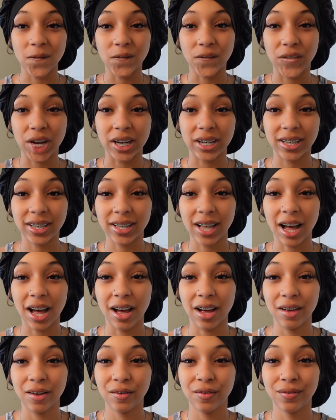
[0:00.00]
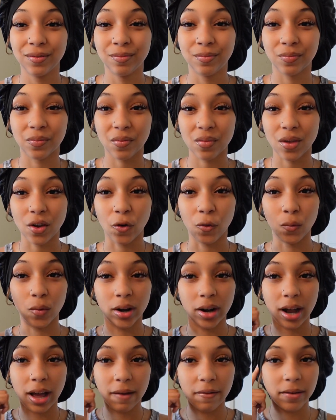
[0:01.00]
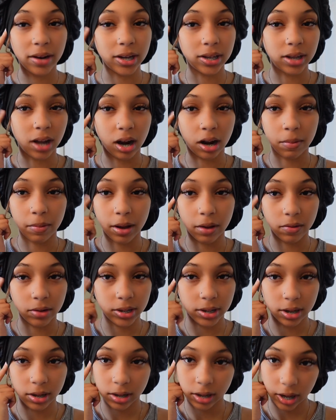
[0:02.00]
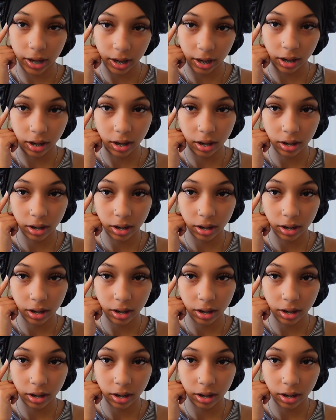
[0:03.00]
first off we're not gonna talk about what's under here